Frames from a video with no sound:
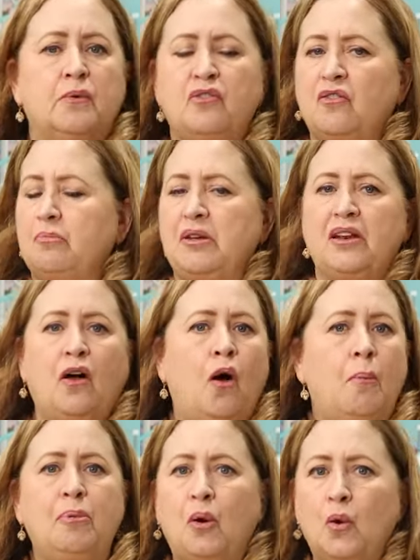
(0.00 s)
It would just be
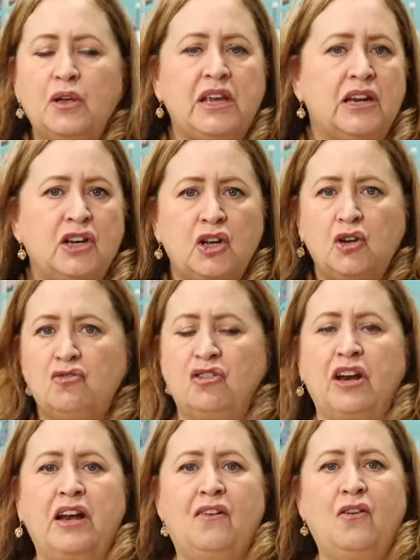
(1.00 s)
all bulky and huge
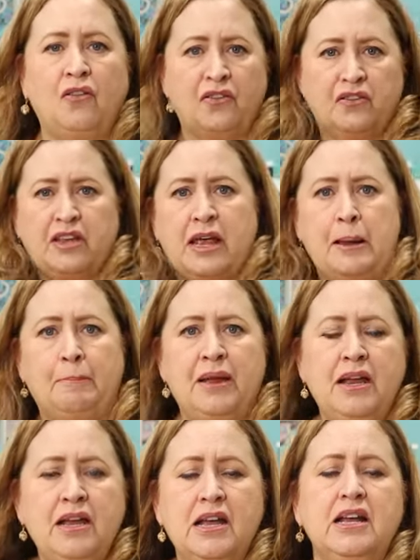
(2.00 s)
and I'd have all this
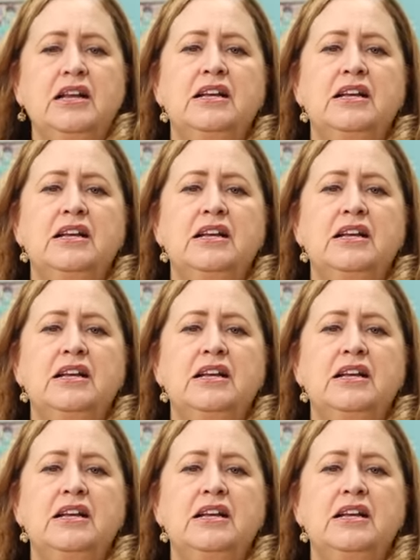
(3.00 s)
gaping.